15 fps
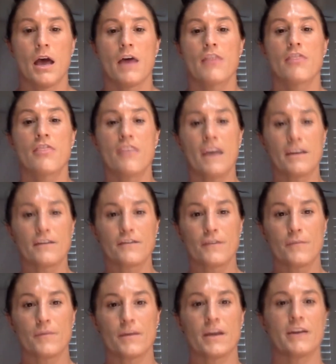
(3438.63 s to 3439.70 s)
Then from
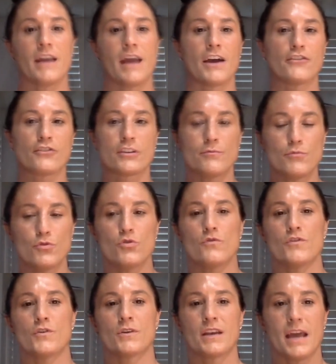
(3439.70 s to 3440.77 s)
there, now you can move,
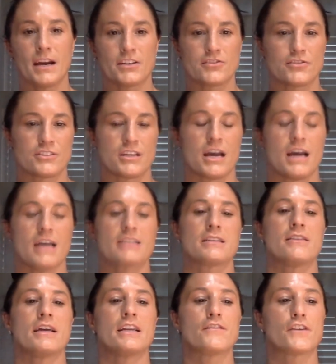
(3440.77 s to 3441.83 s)
you can exercise. And
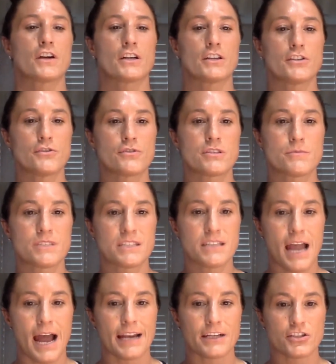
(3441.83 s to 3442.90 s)
then if you're going to do some
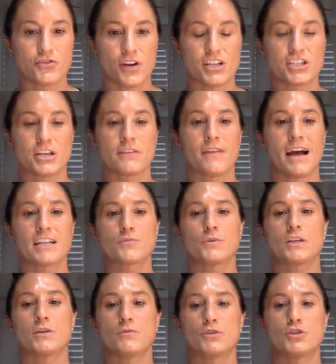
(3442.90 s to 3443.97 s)
static stretching, that's when
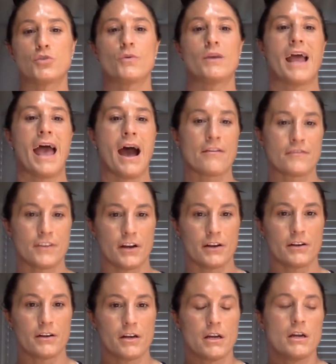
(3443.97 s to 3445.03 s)
you would do it after.
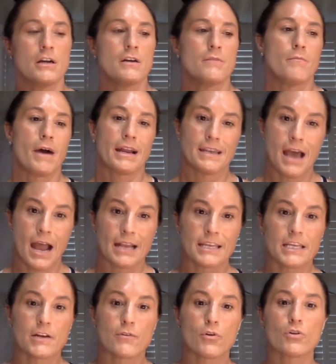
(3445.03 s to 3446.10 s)
My 90
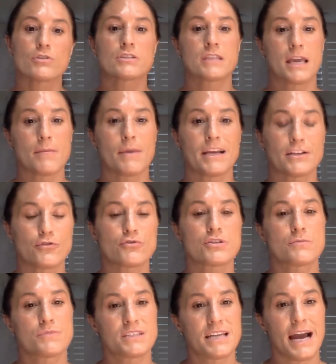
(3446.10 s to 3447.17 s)
year olds, they may do some
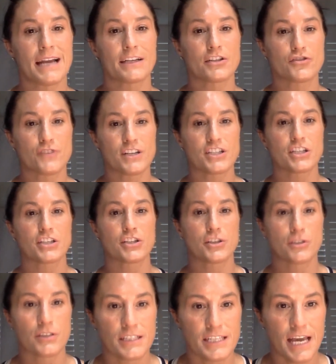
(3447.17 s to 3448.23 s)
static stretching during
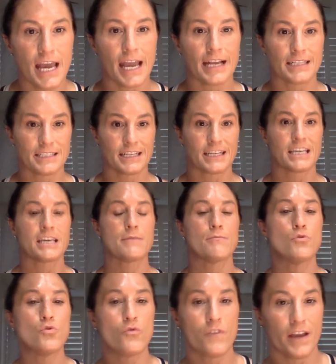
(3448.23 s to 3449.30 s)
the day to keep
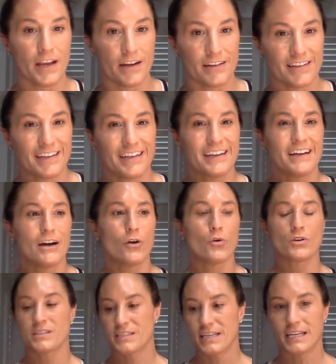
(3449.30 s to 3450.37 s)
moving or
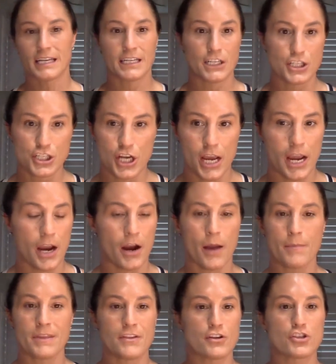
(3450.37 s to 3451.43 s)
sitting in a chair. I
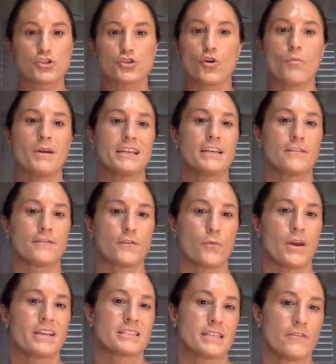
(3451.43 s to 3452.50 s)
mean, there's so many different
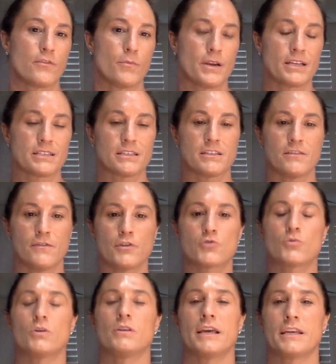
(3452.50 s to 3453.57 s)
ways, and everybody's
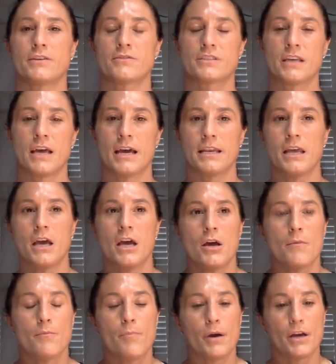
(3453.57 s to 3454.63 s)
individual, like you said.
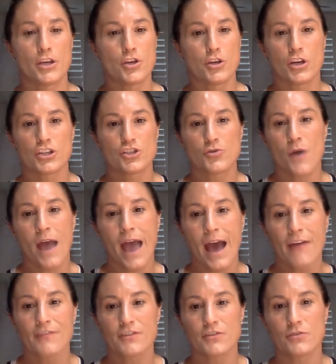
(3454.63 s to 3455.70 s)
But because you,
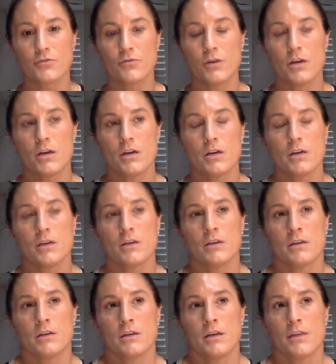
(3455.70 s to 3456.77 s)
have to,
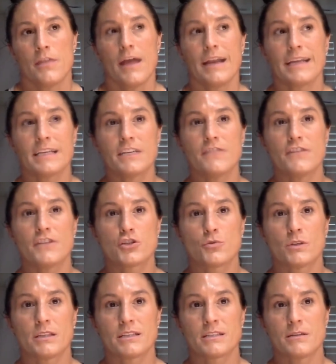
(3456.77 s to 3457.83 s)
that
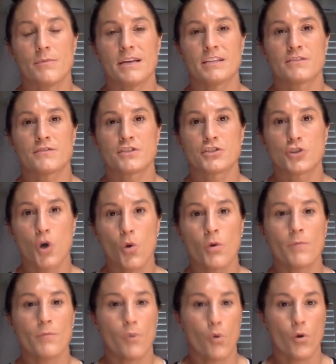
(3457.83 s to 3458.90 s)
individualism is so
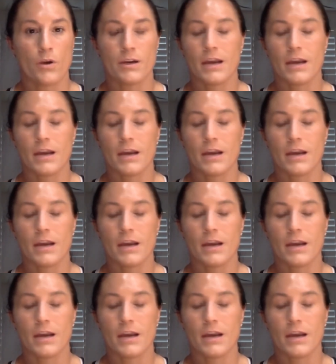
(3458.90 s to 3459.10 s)
important.